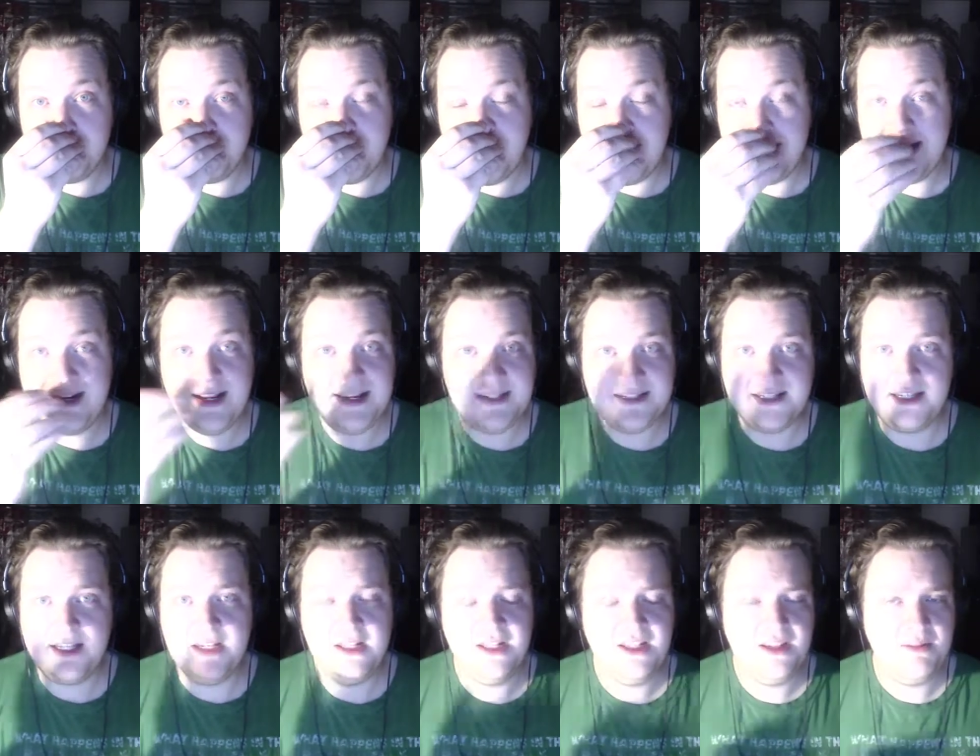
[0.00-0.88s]
I guess
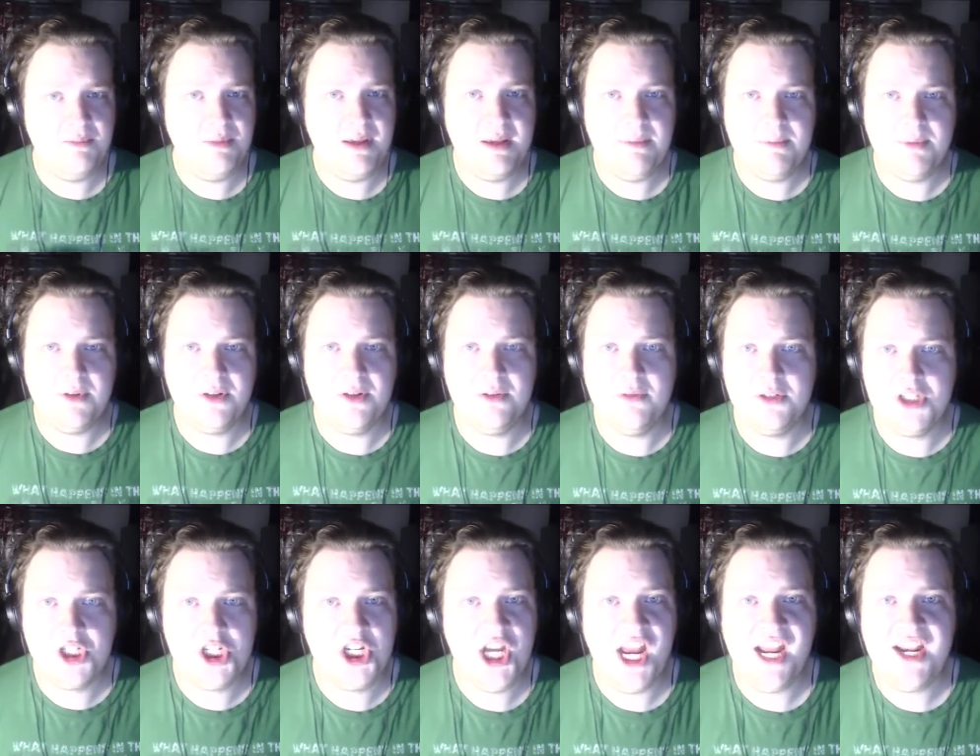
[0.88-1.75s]
killing people and
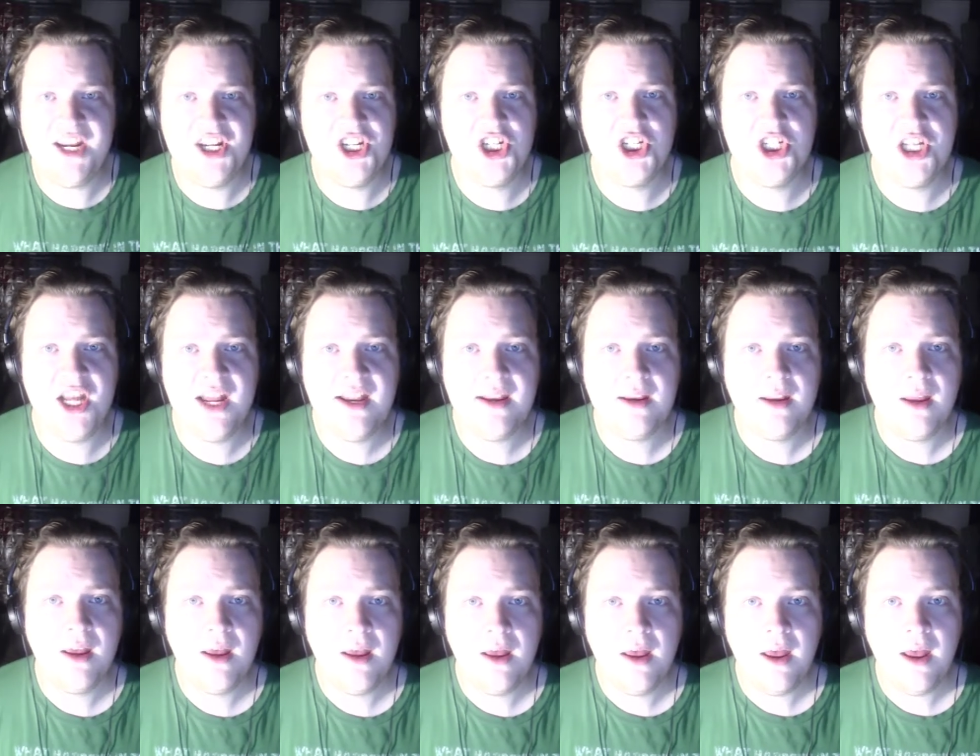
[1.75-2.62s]
shady shit.
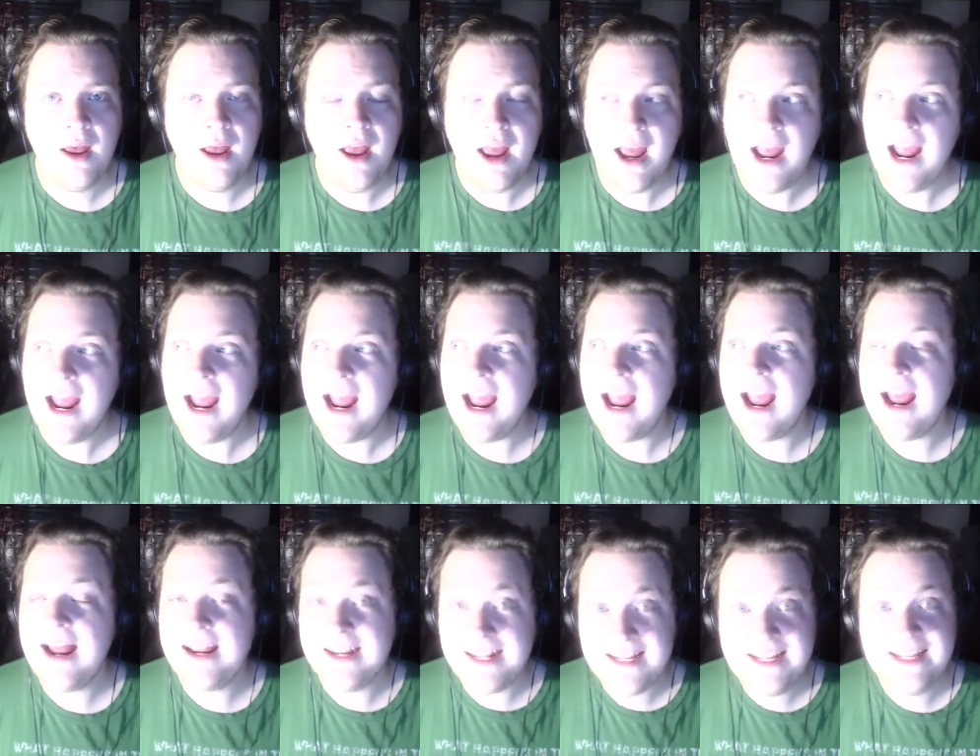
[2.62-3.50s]

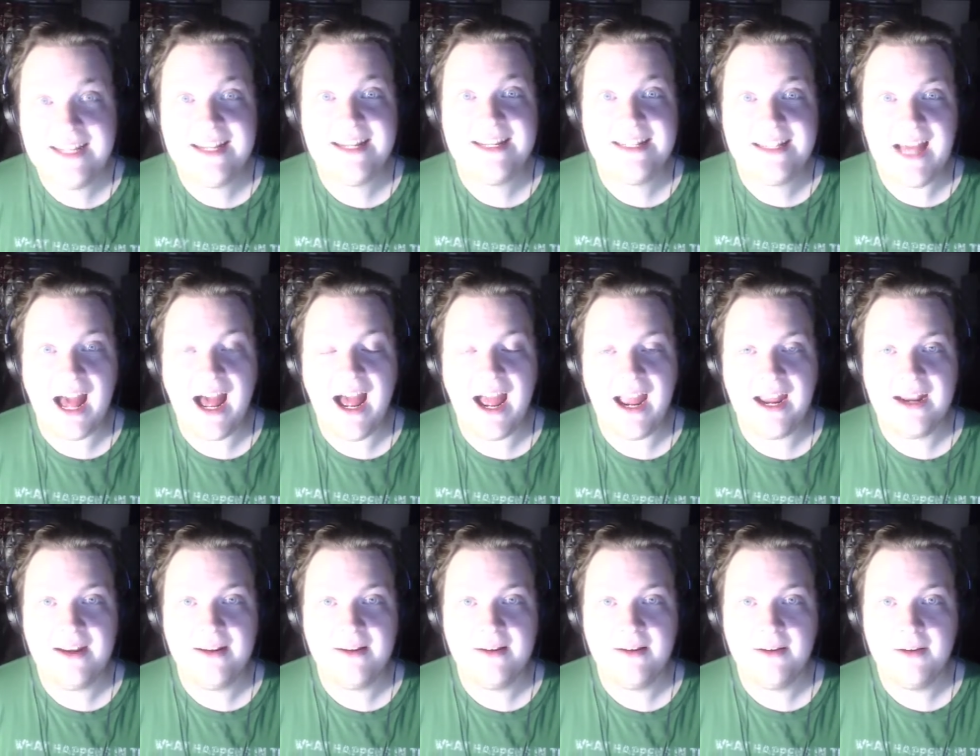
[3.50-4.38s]
And he
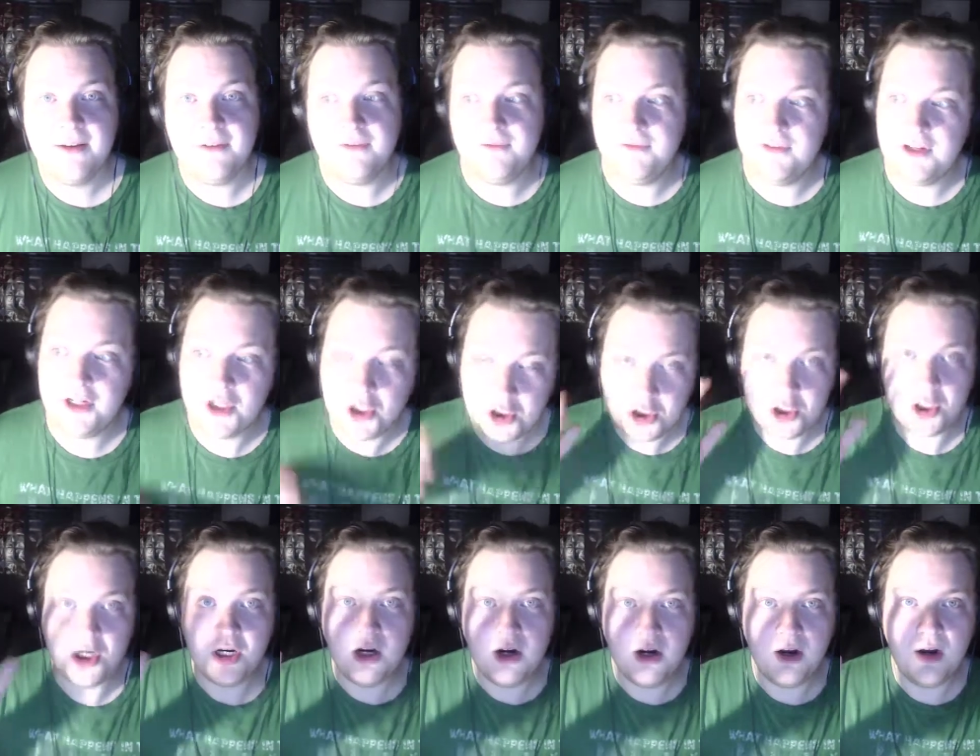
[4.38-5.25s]
died via
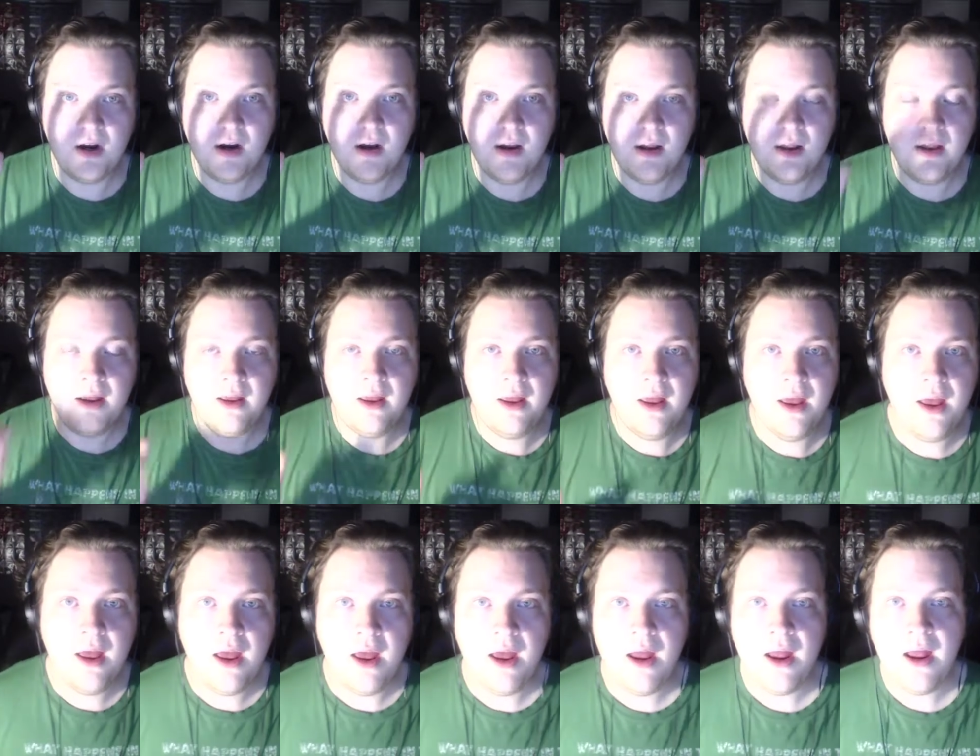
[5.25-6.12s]
Chigurh.
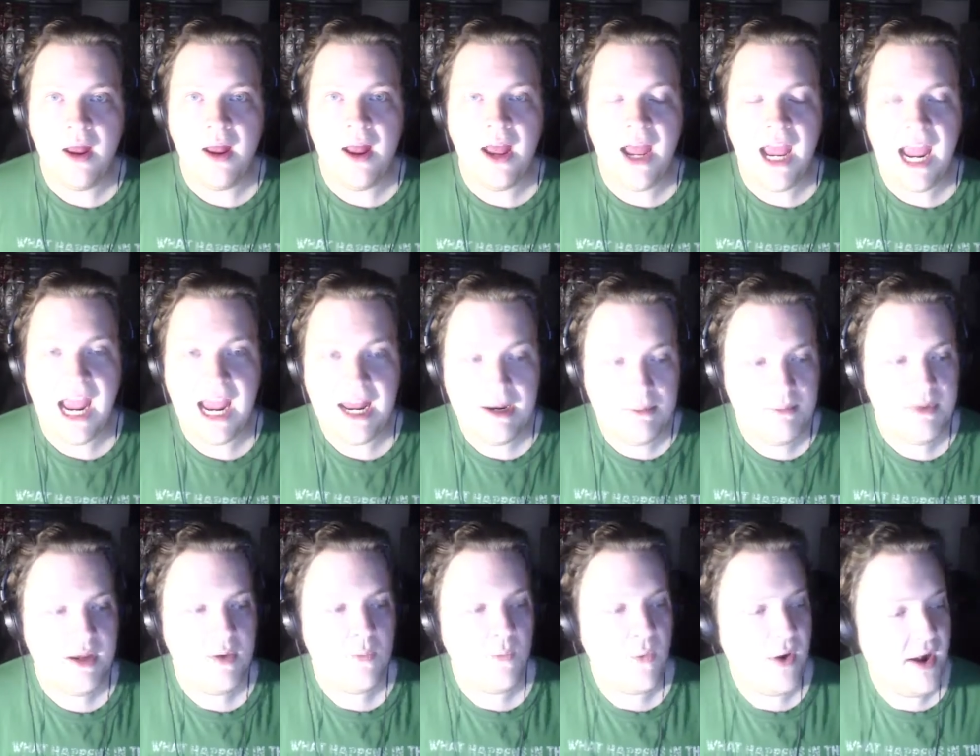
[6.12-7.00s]
And
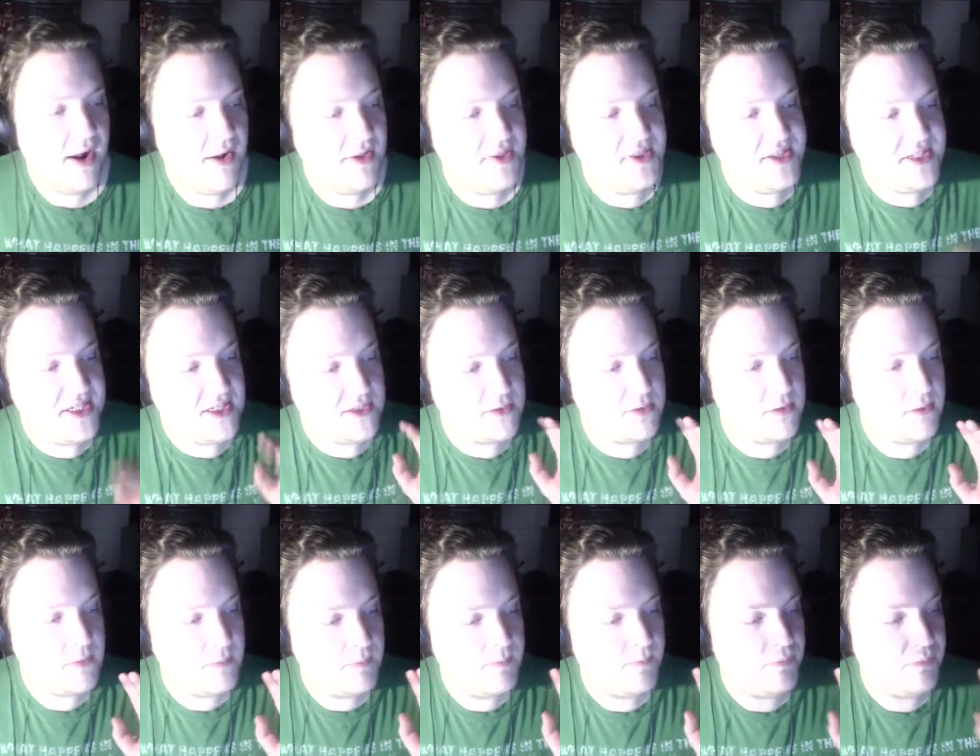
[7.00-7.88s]
meanwhile, this
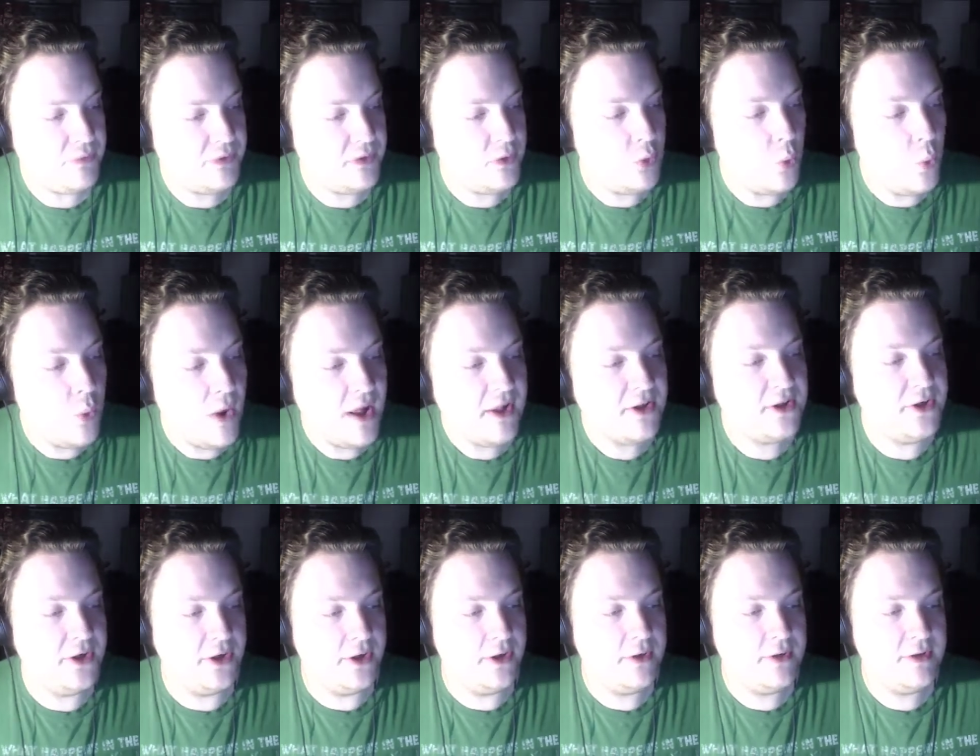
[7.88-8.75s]

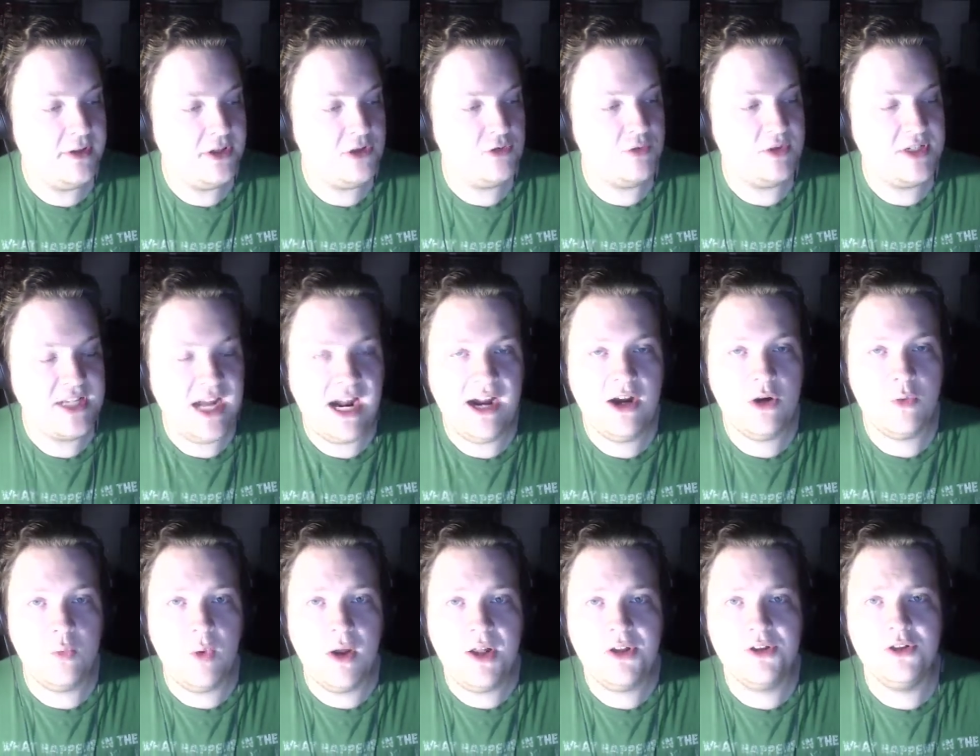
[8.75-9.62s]
welder, this
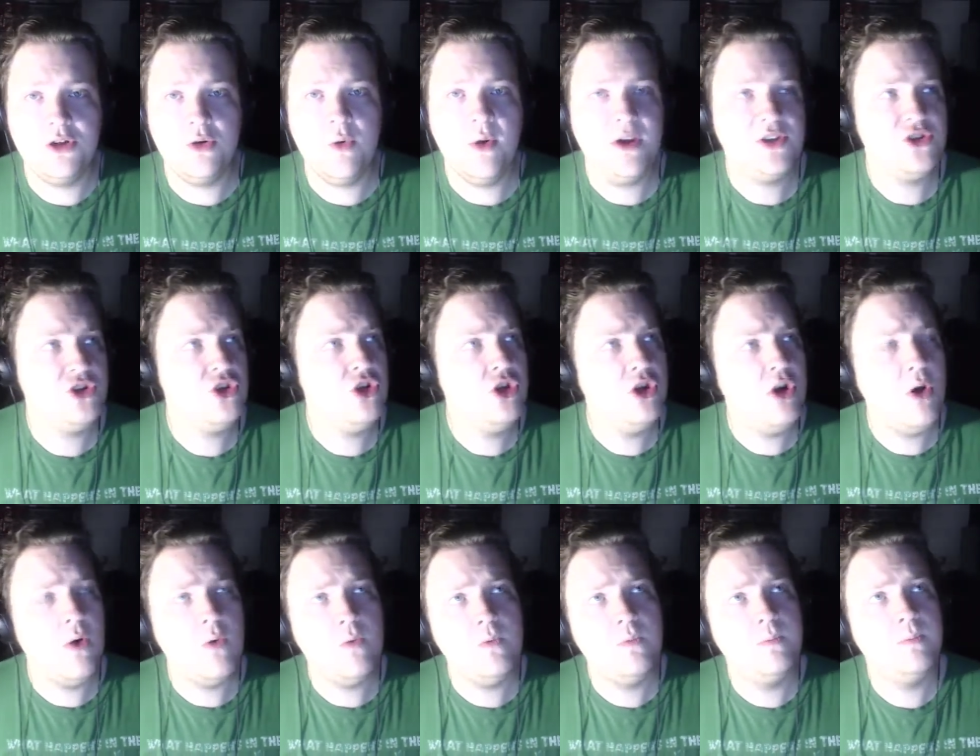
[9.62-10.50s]
retired welder who has
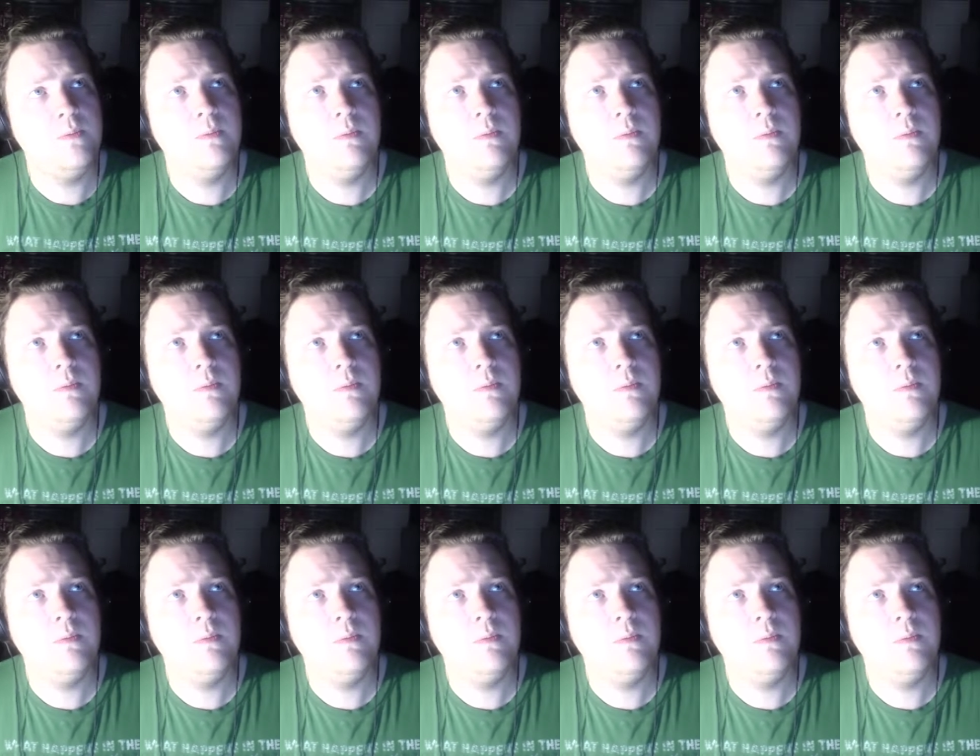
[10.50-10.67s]
no